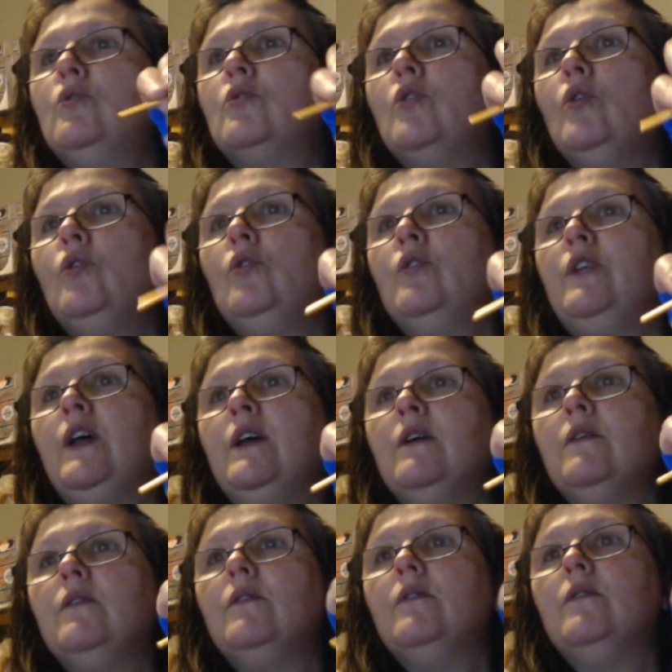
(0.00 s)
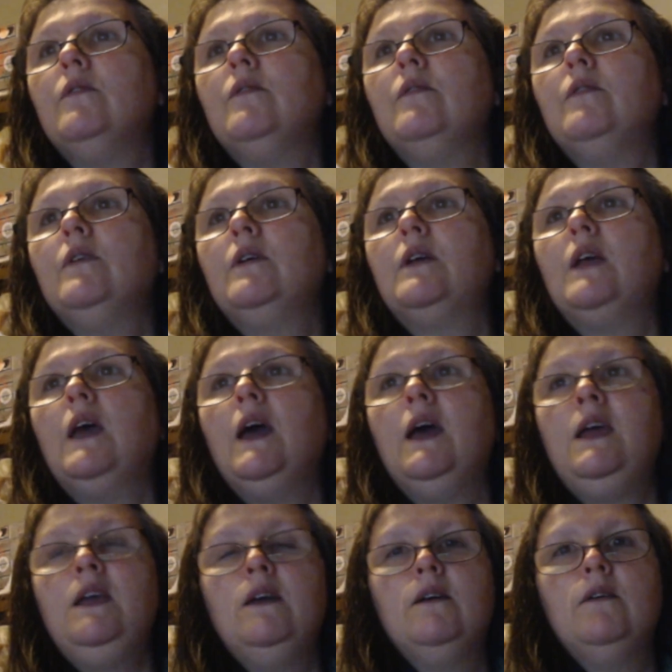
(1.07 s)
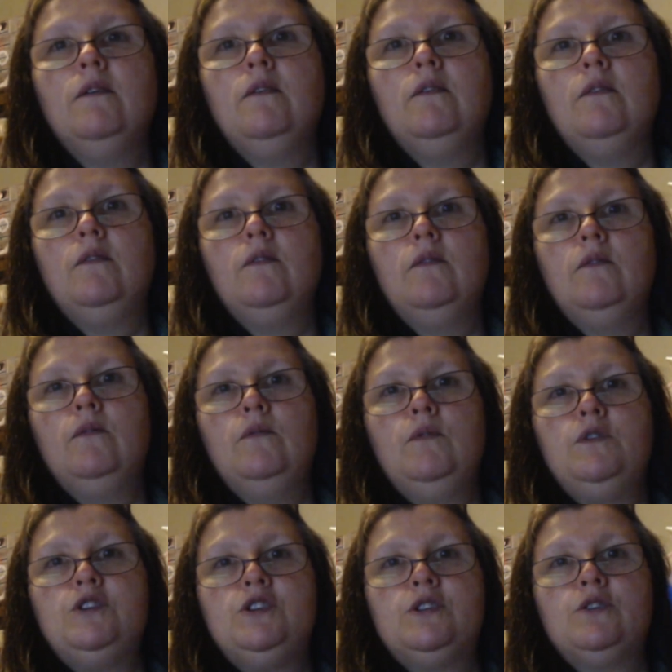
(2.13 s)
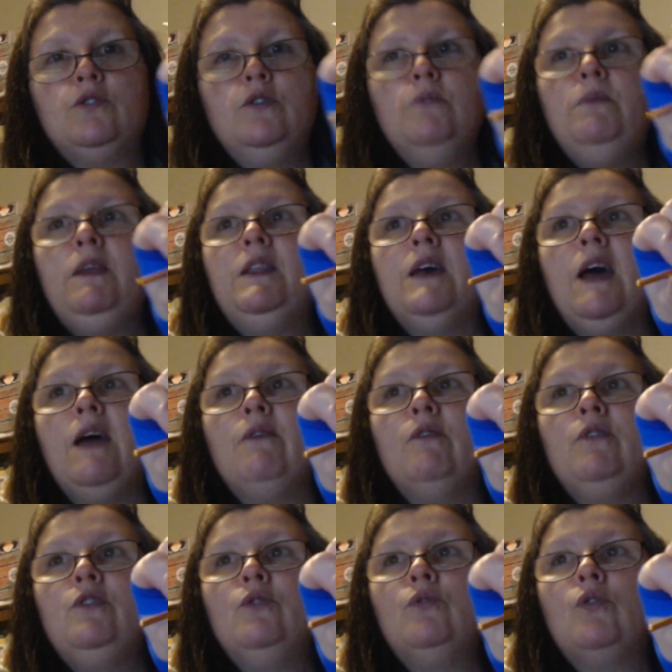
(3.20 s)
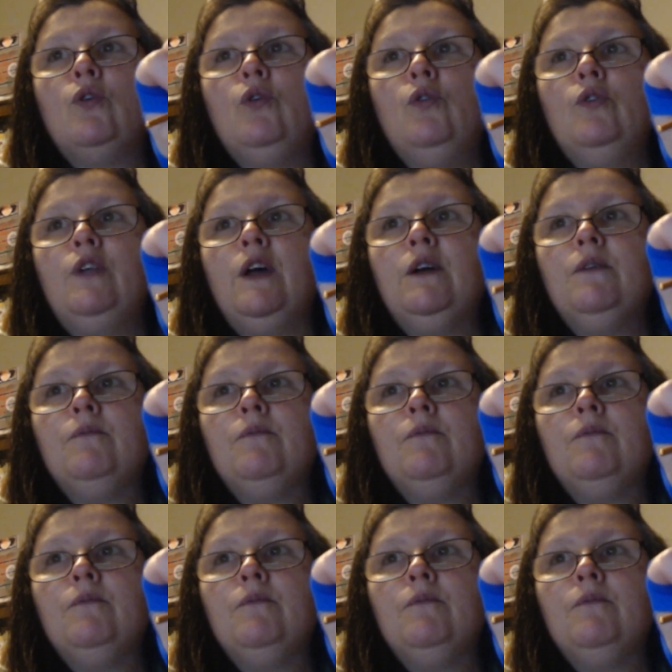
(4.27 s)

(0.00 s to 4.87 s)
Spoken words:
corner, okay, which is going to be there on your corner.